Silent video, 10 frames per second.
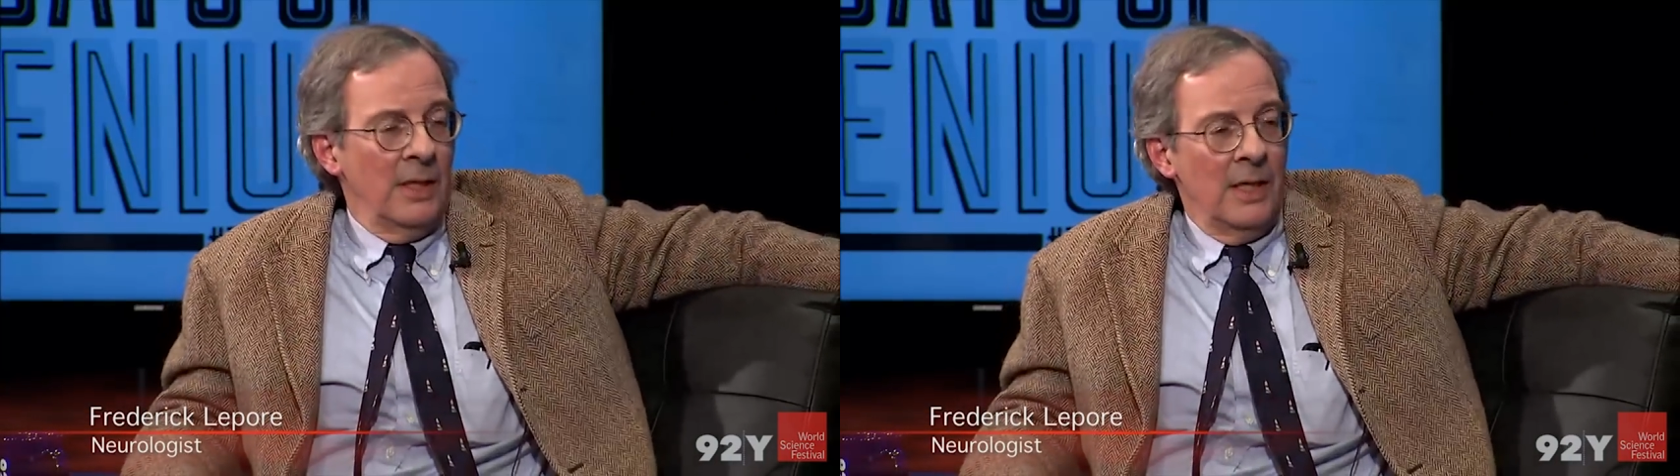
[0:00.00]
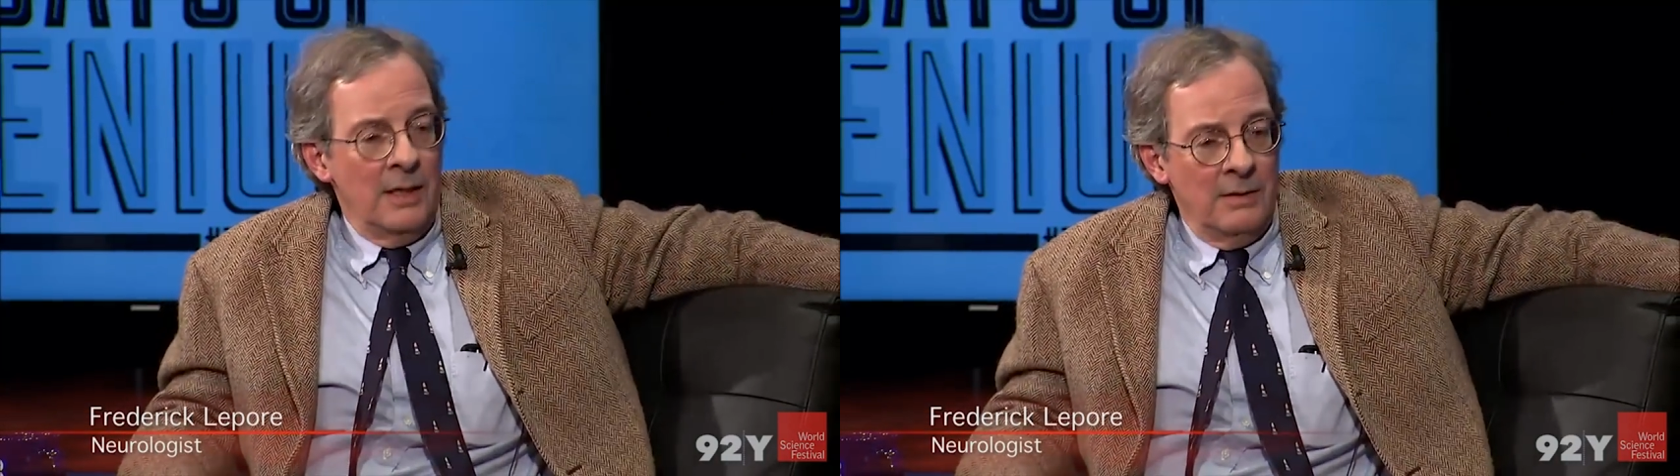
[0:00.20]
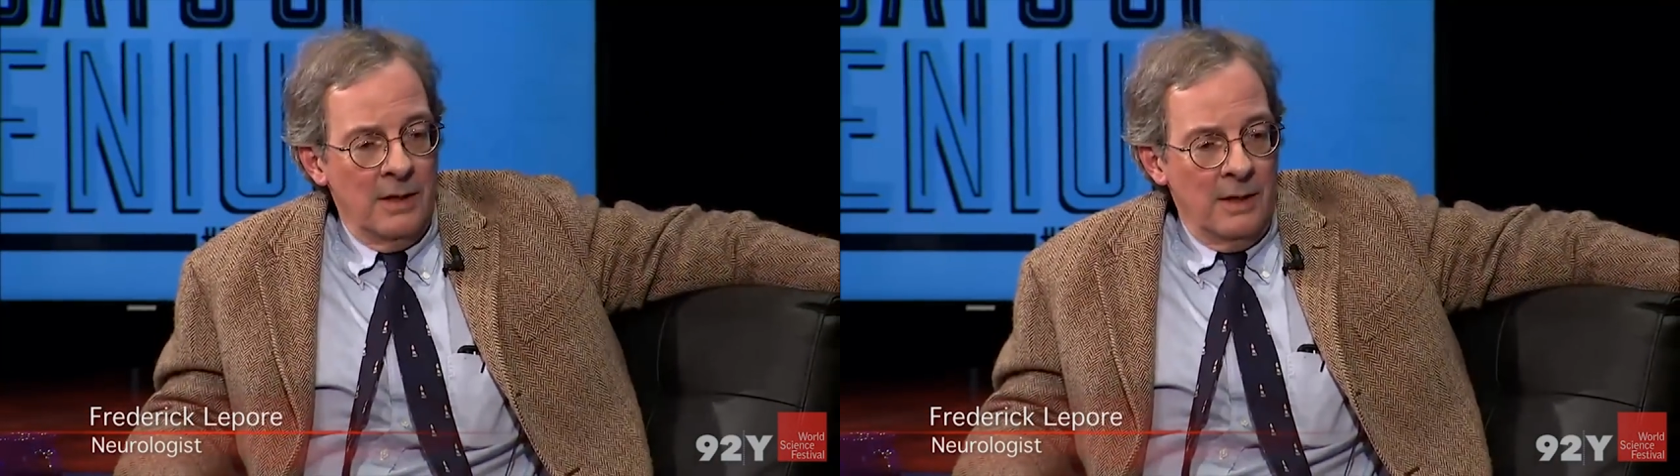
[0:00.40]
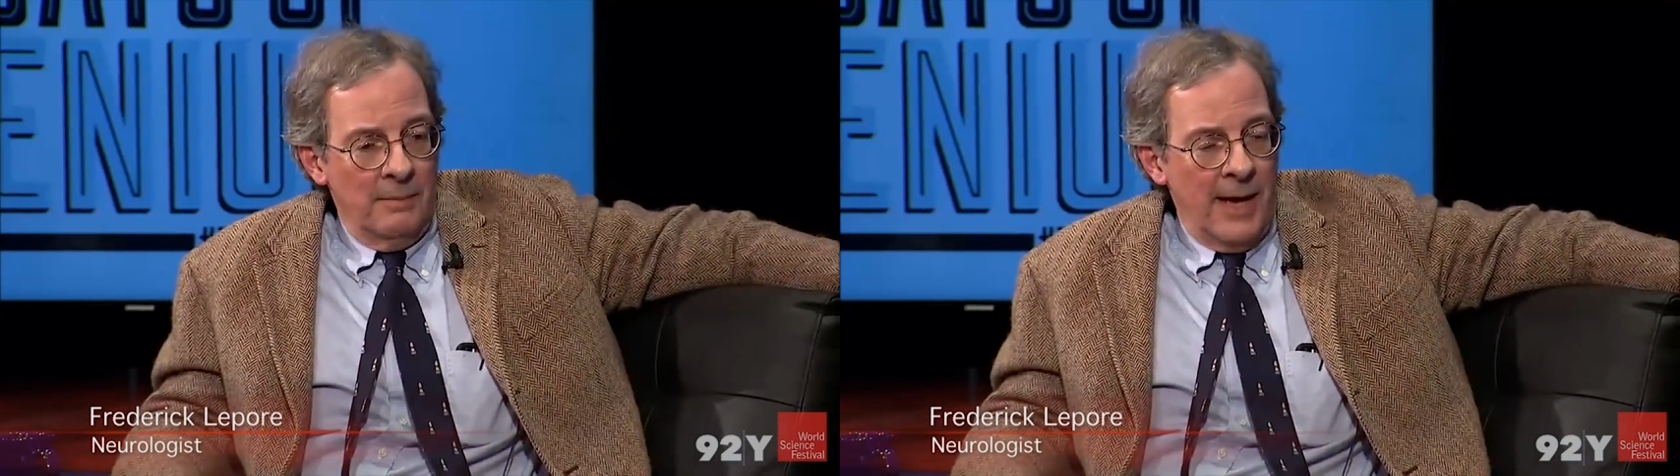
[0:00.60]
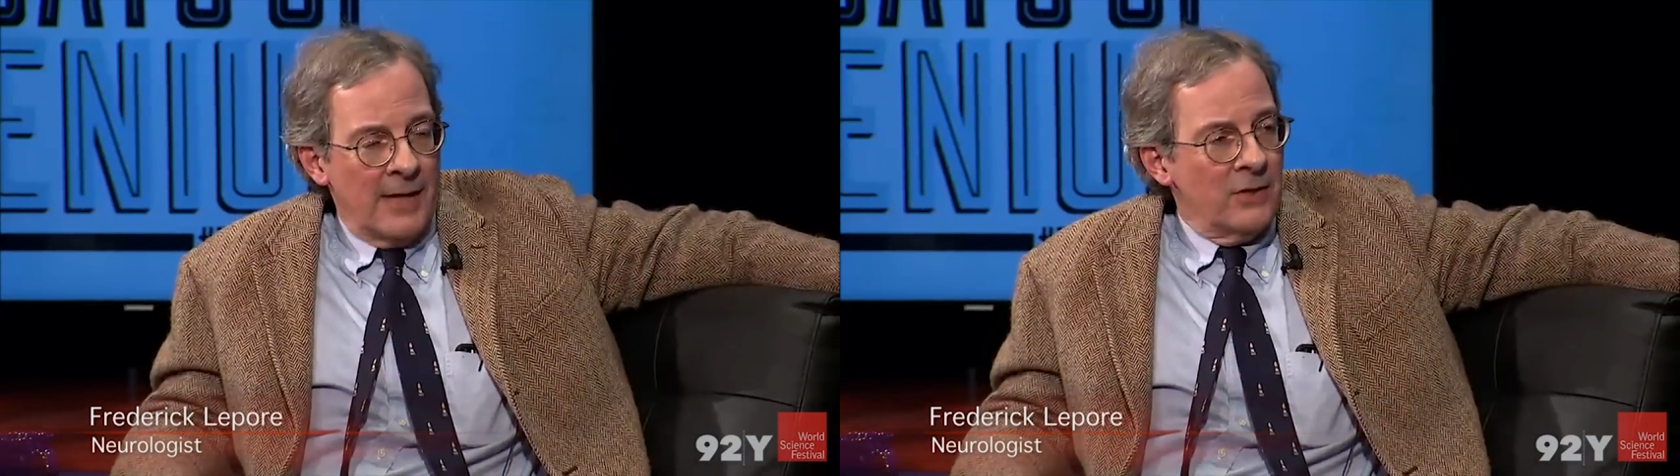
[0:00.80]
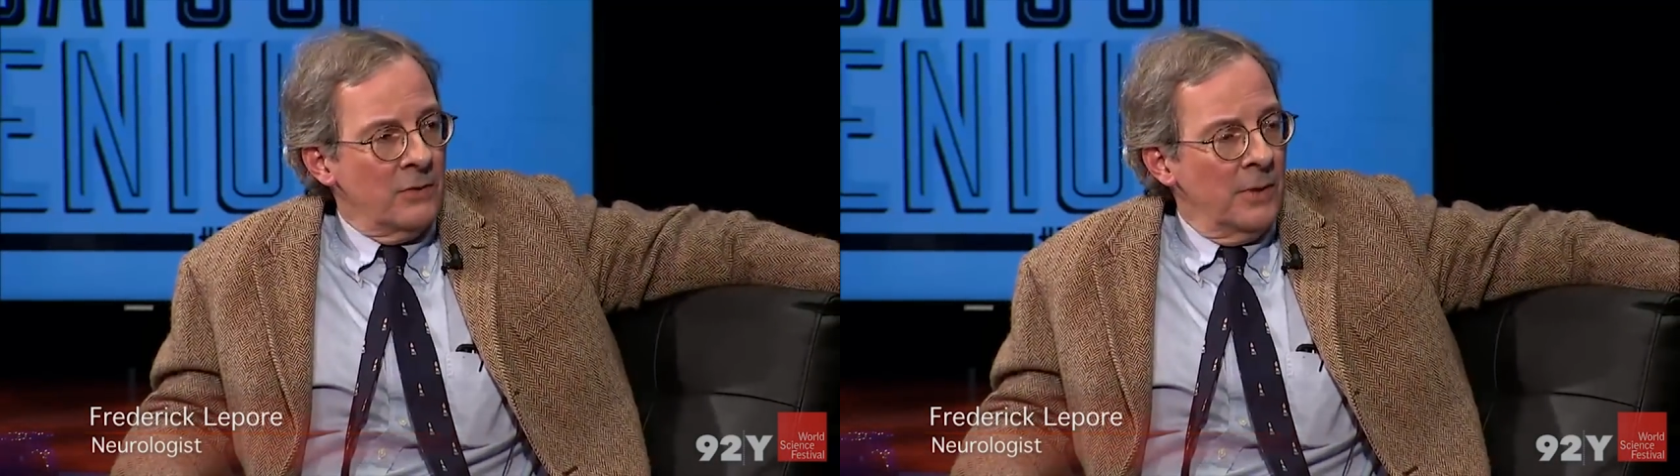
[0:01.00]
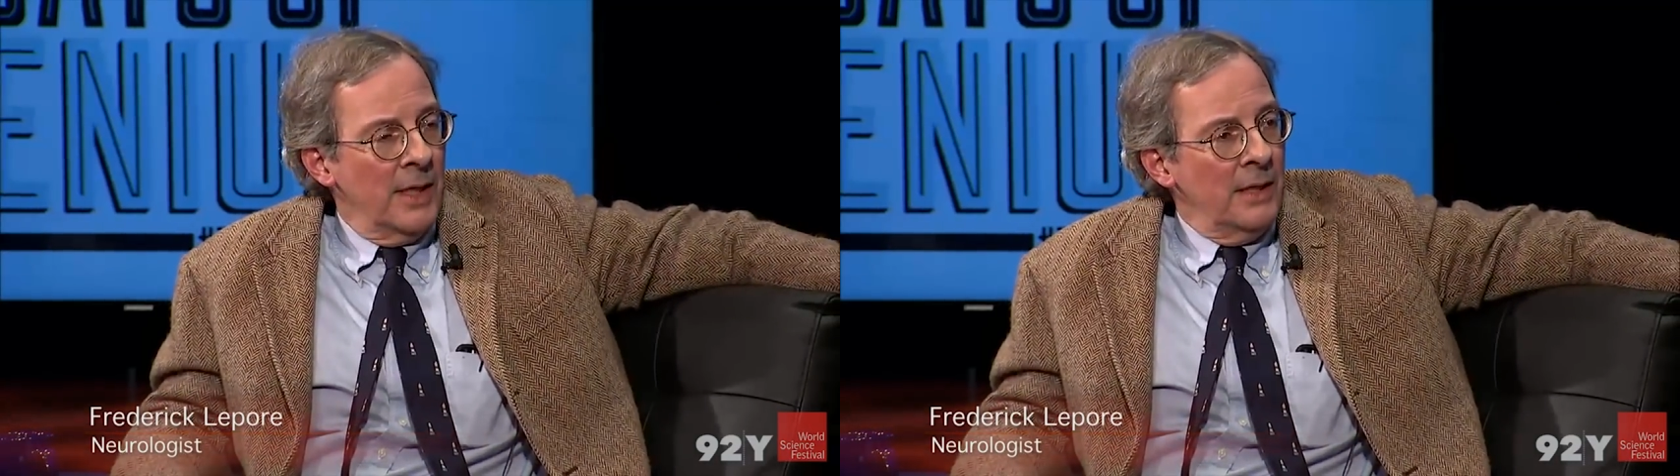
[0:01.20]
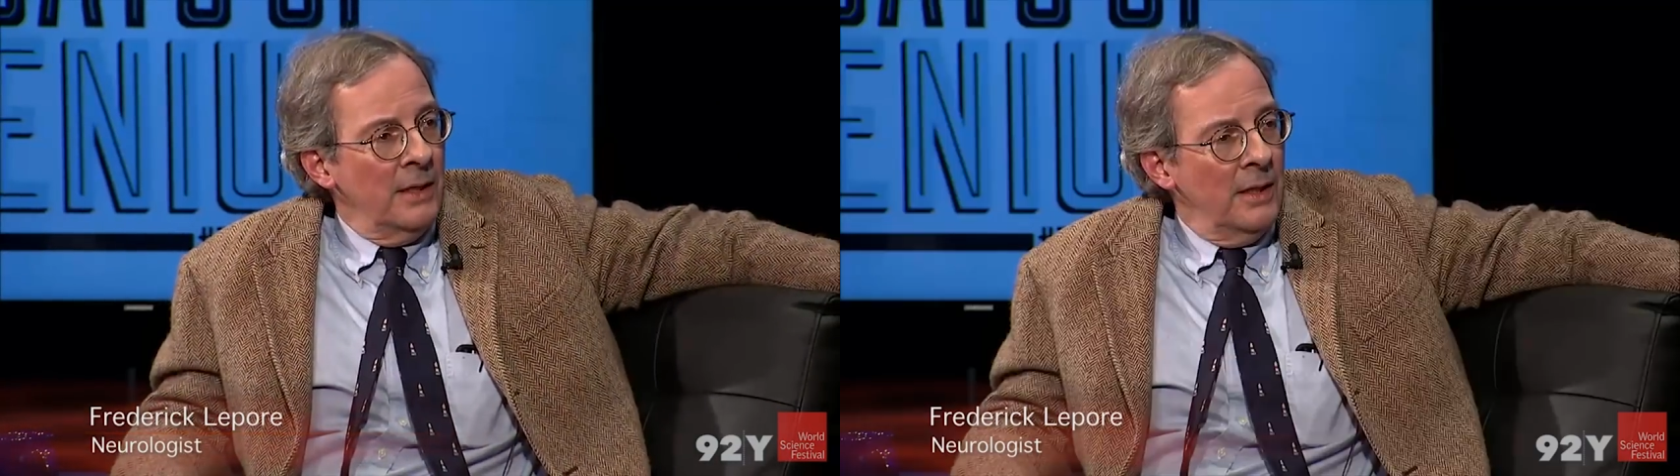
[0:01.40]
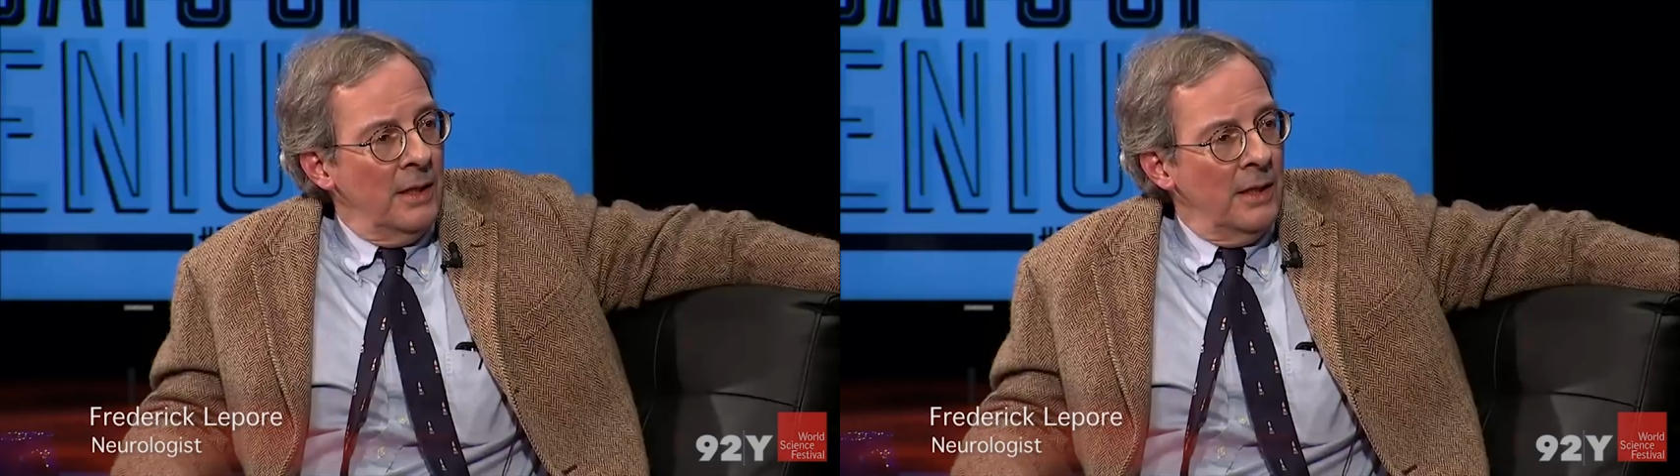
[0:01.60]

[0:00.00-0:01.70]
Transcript: he passes away